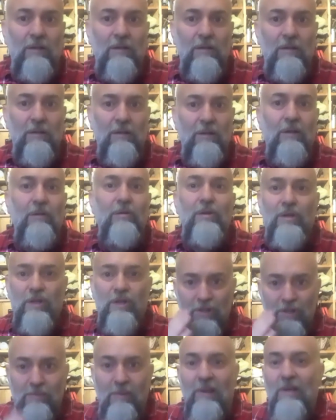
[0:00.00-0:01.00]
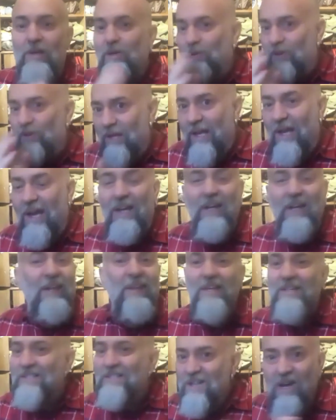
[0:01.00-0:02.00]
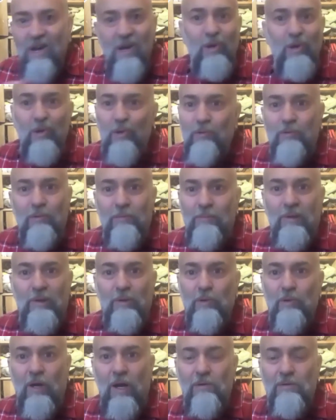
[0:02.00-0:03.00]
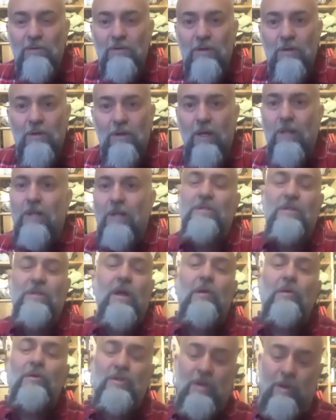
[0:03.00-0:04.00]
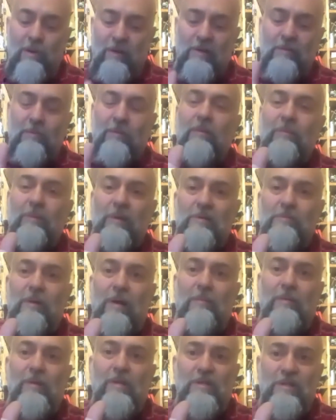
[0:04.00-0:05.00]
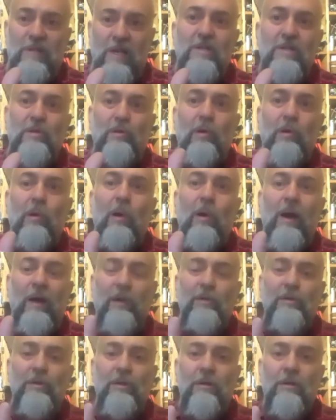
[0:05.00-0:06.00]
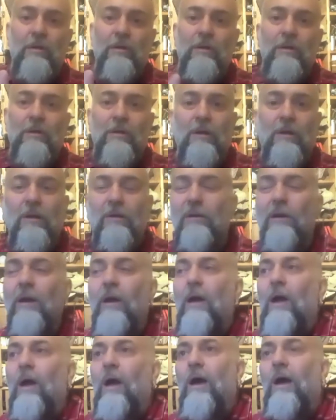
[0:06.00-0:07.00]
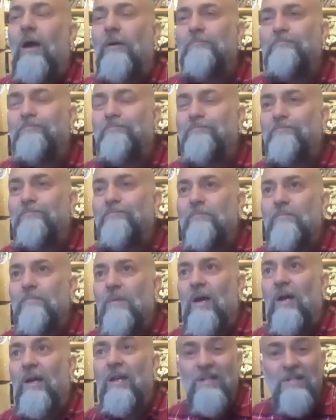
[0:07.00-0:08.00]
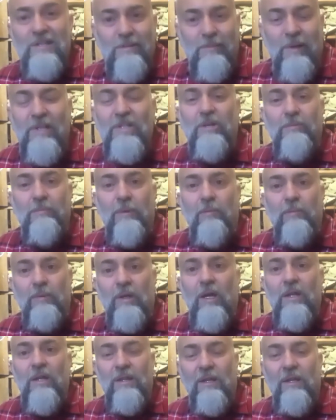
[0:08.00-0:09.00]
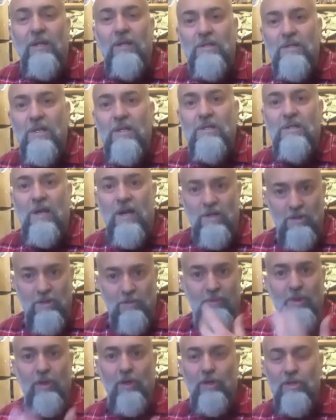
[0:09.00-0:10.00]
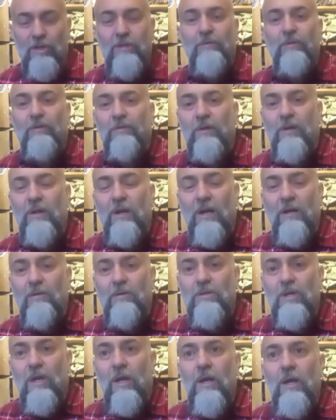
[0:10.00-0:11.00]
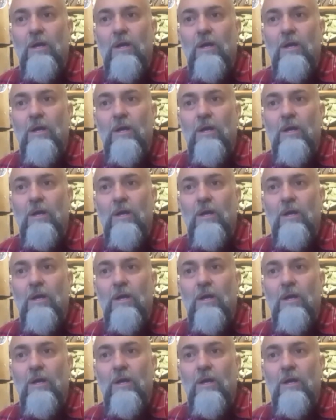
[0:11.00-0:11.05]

You know, you can speak or you can't, and there's no middle ground, and there's no showing somebody a piece of paper that says you're quite good, you know. And it is the magic moment, I think, is actual production of a foreign language.